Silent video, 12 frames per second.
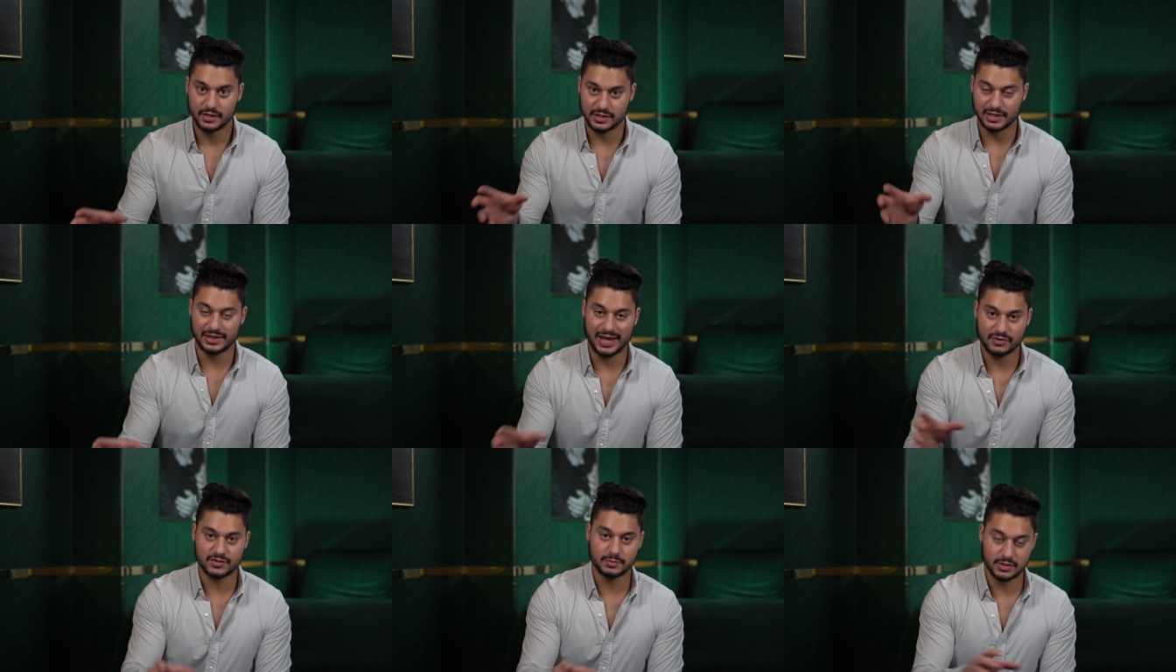that
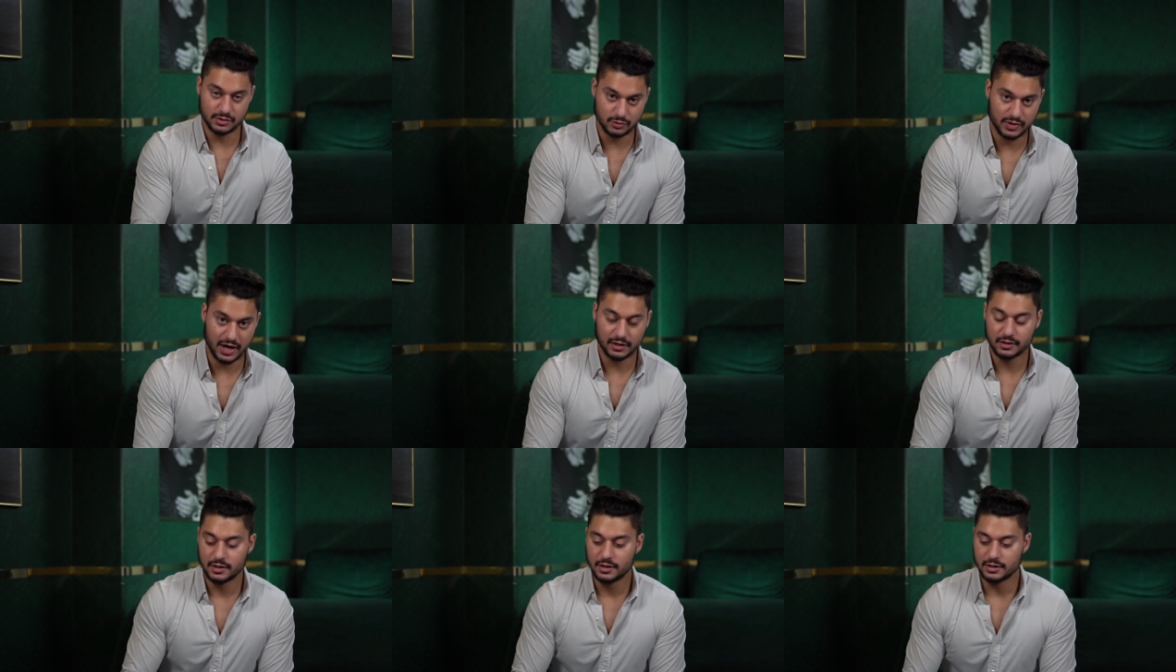allows them to do
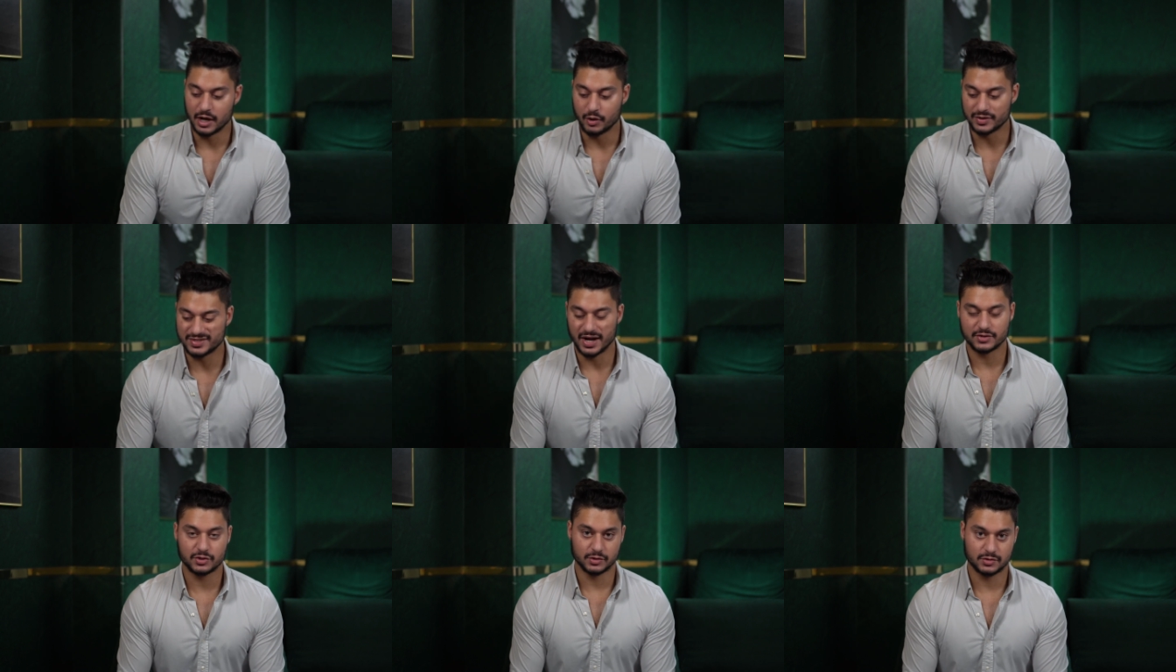that. Now, it's
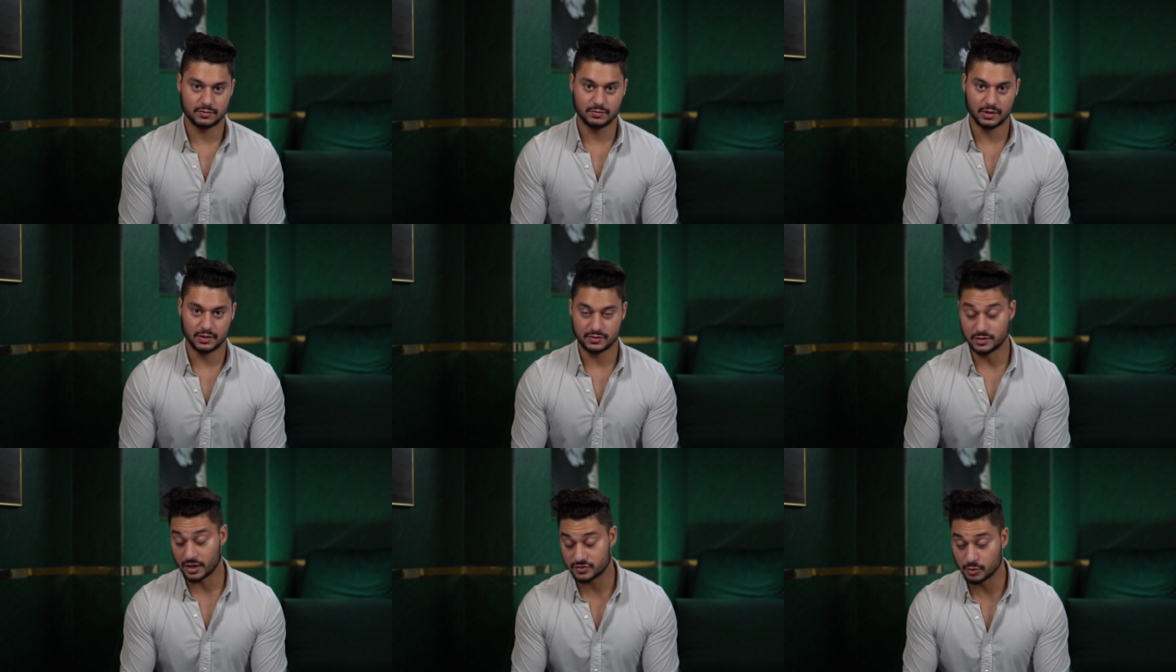not
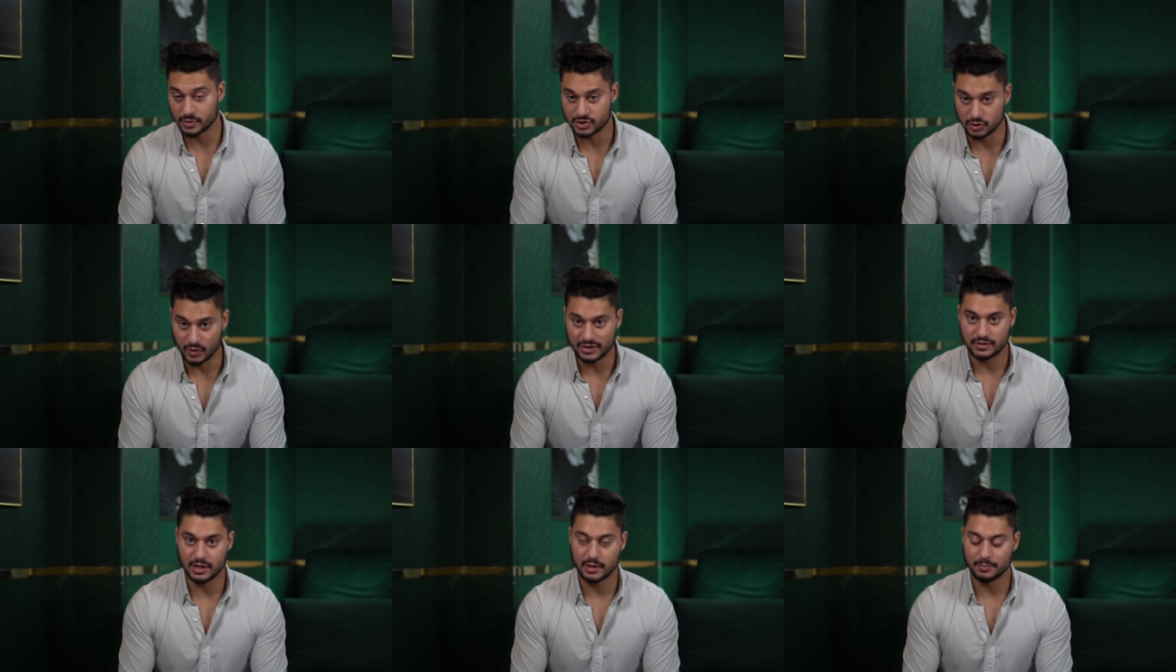so much a
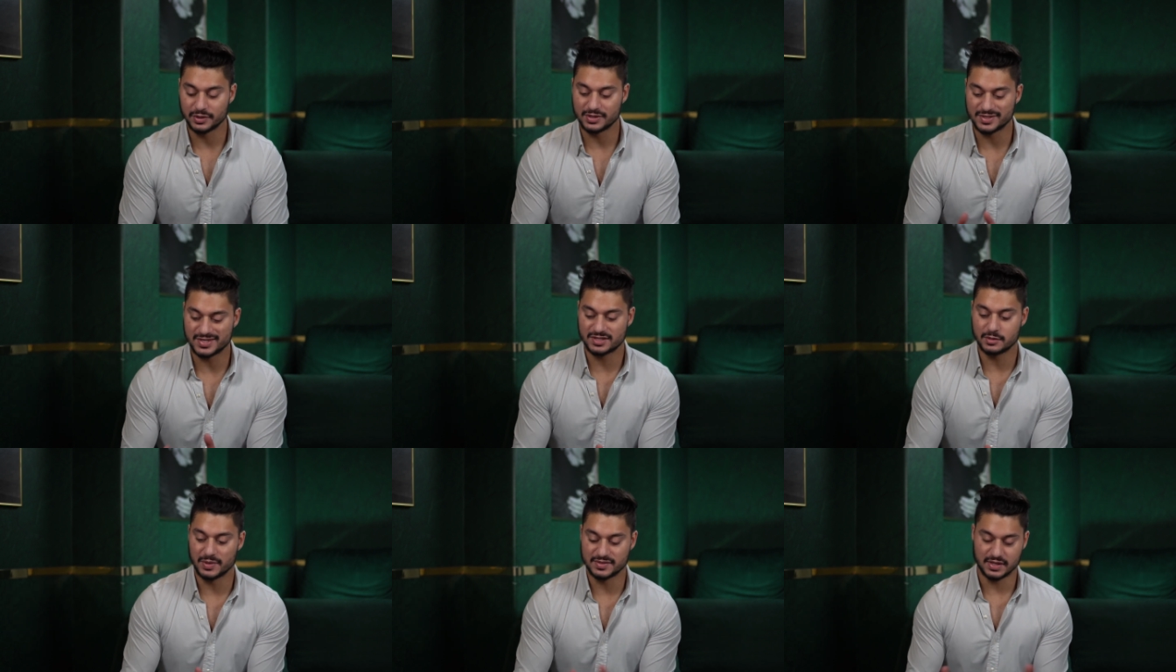great thing, but the
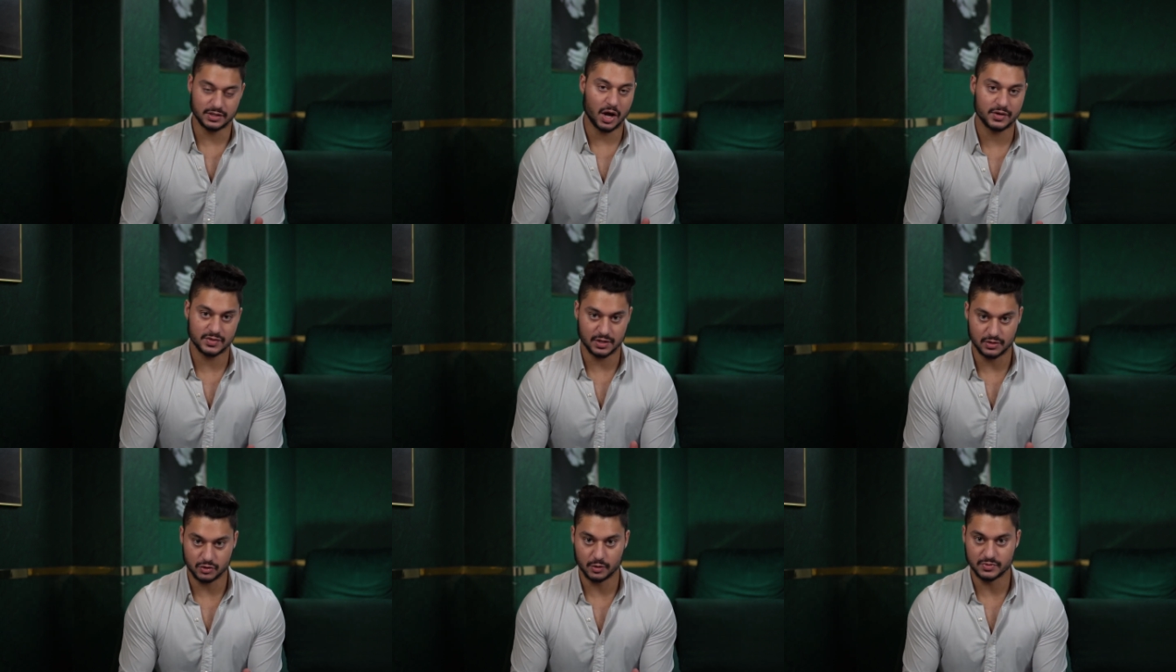system is
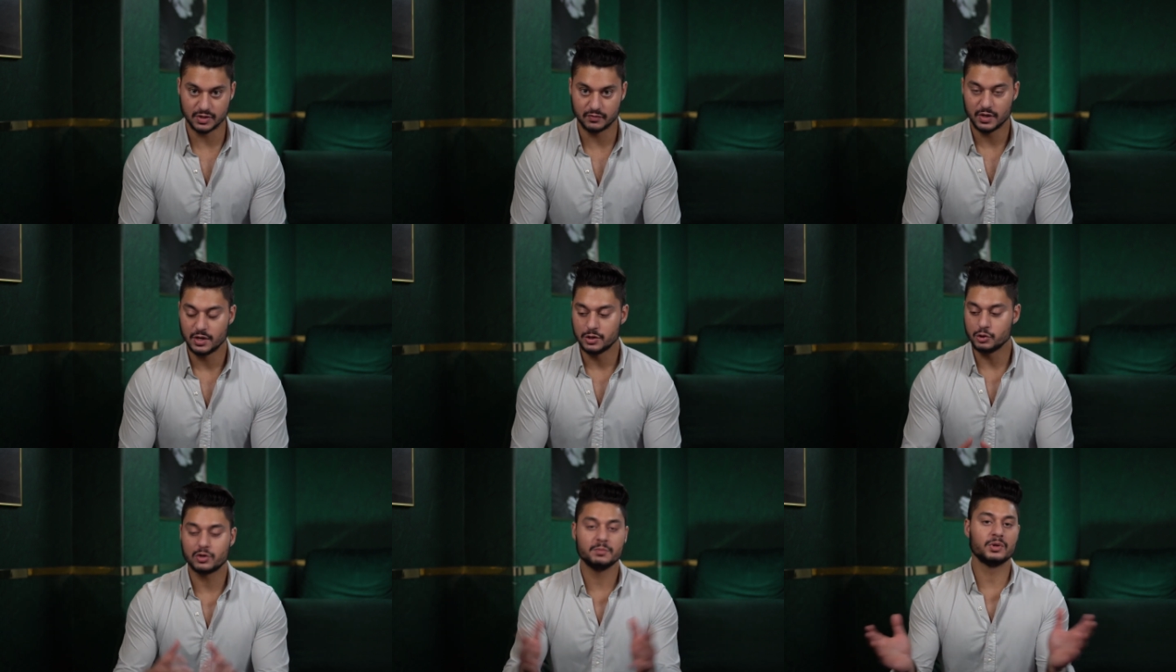agnostic in terms of
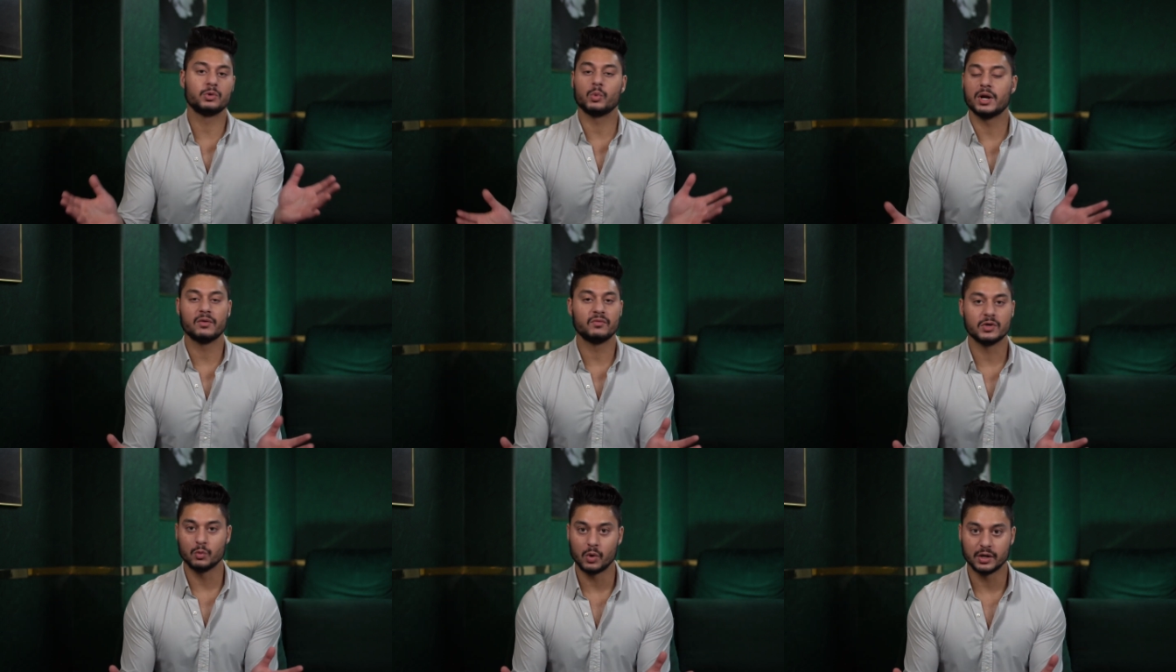you can build whatever
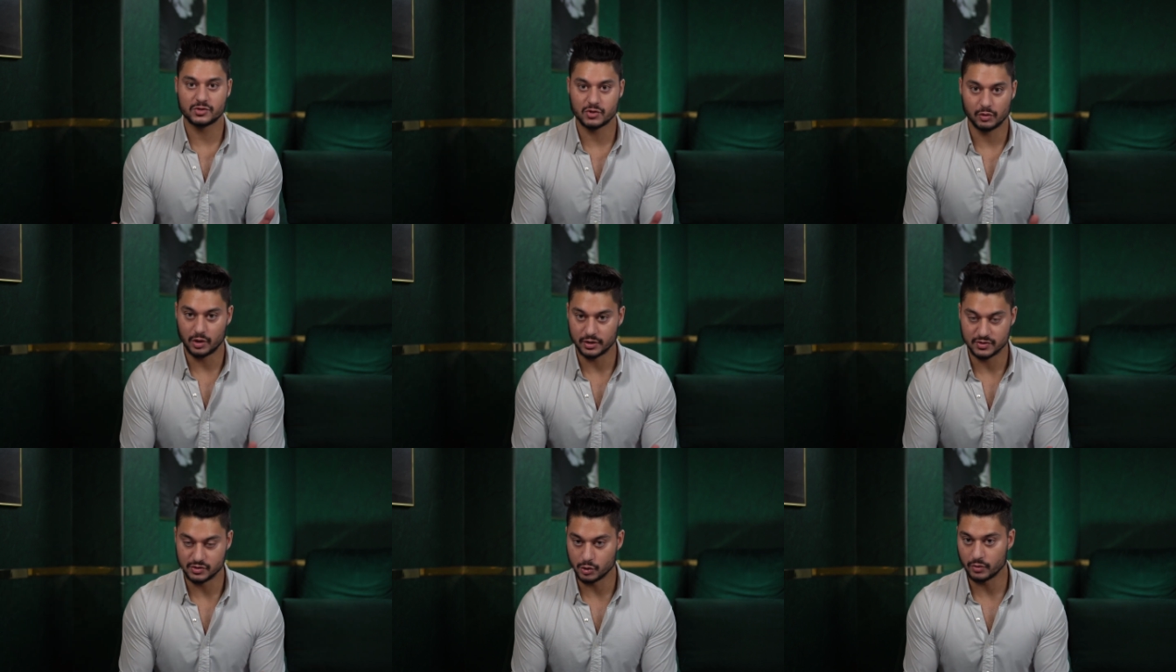you want so long
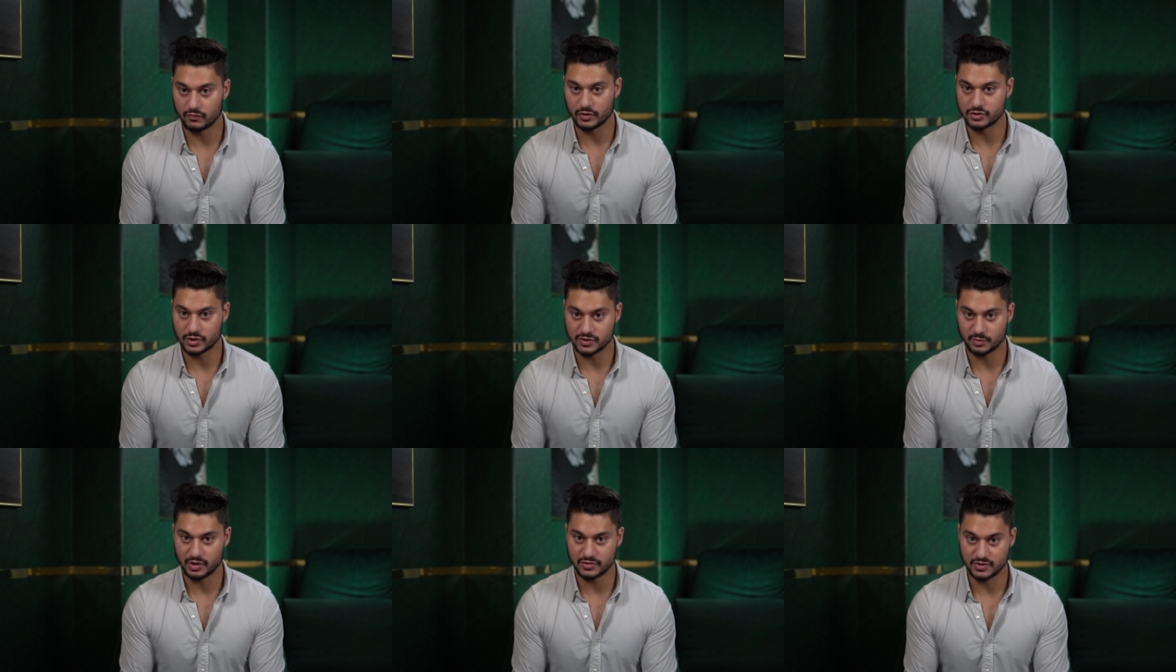as you don't infringe on
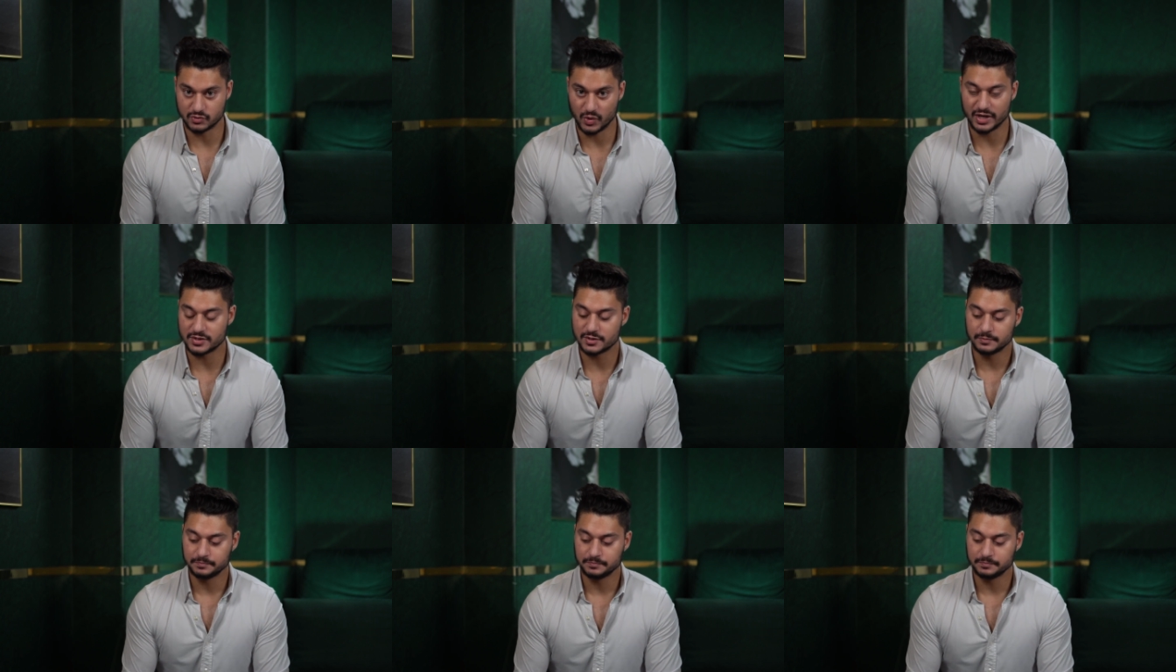someone else's rights,